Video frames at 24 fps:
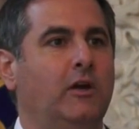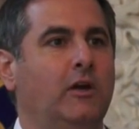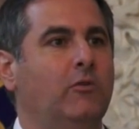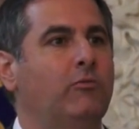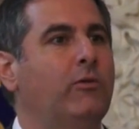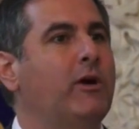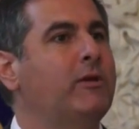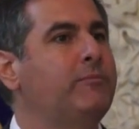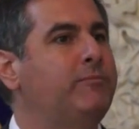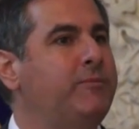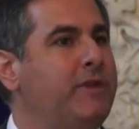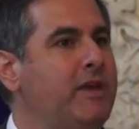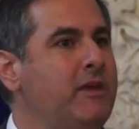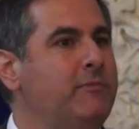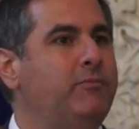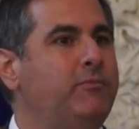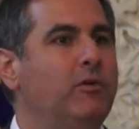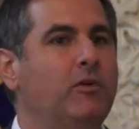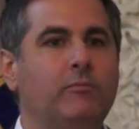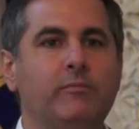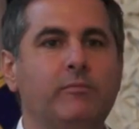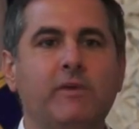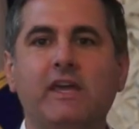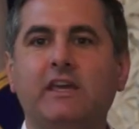When
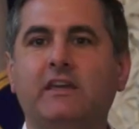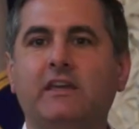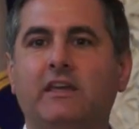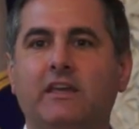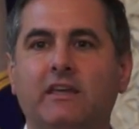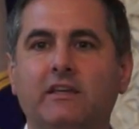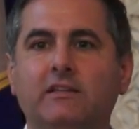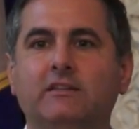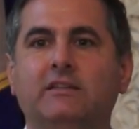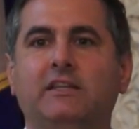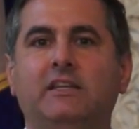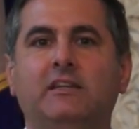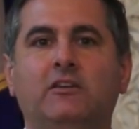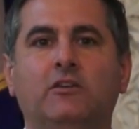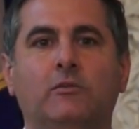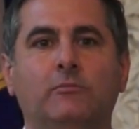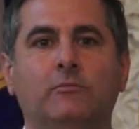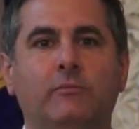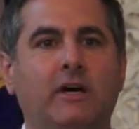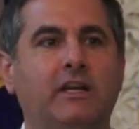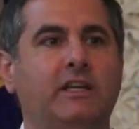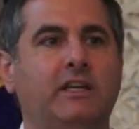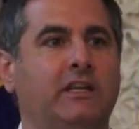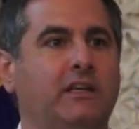people make illegal
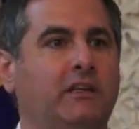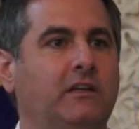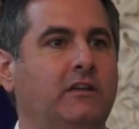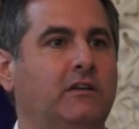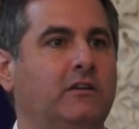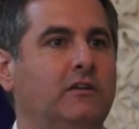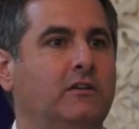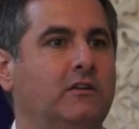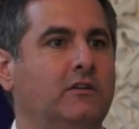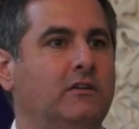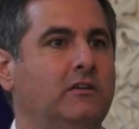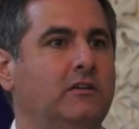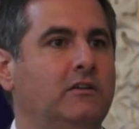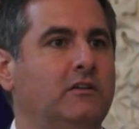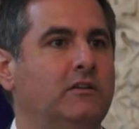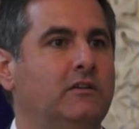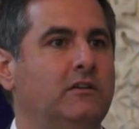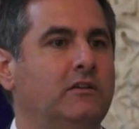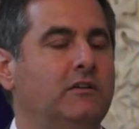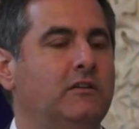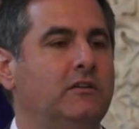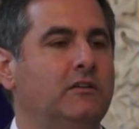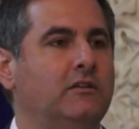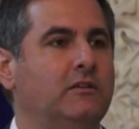money,
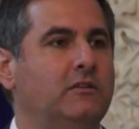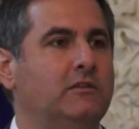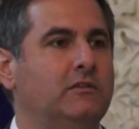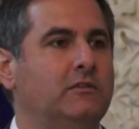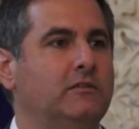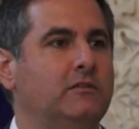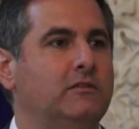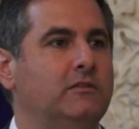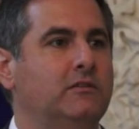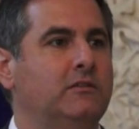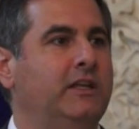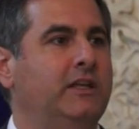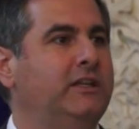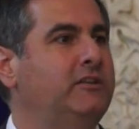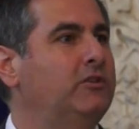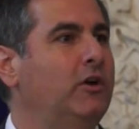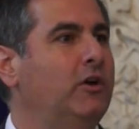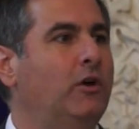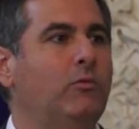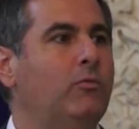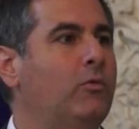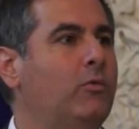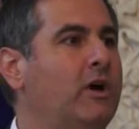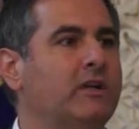they
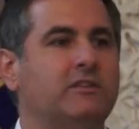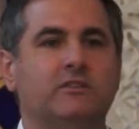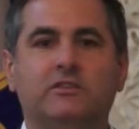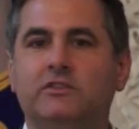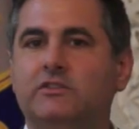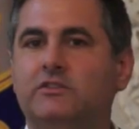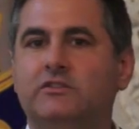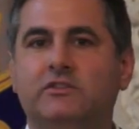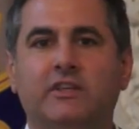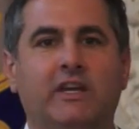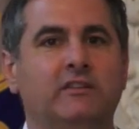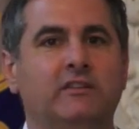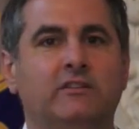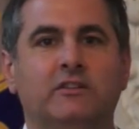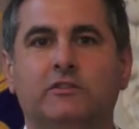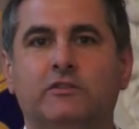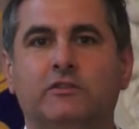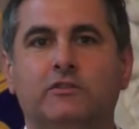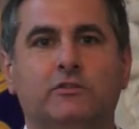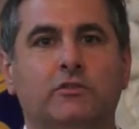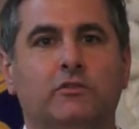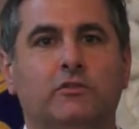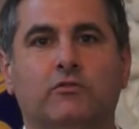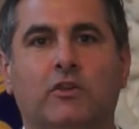don't want to send it
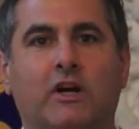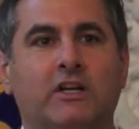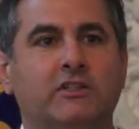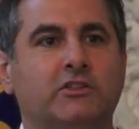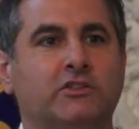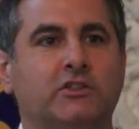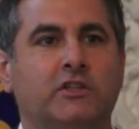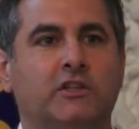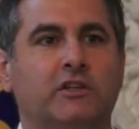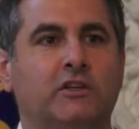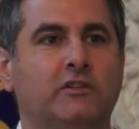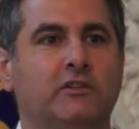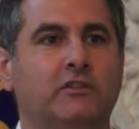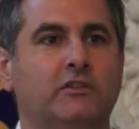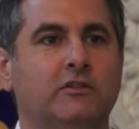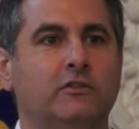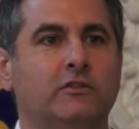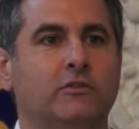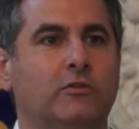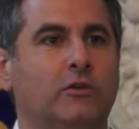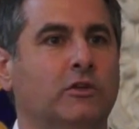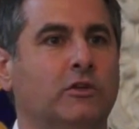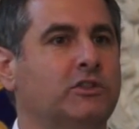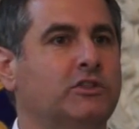to Russia
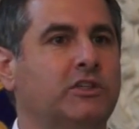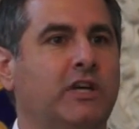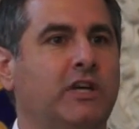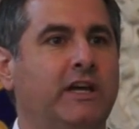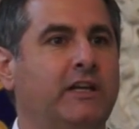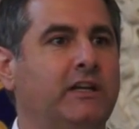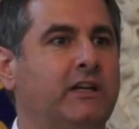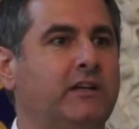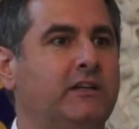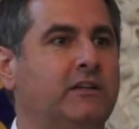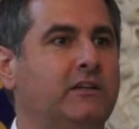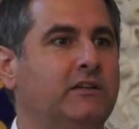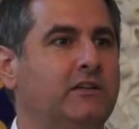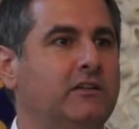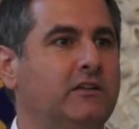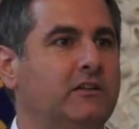or China.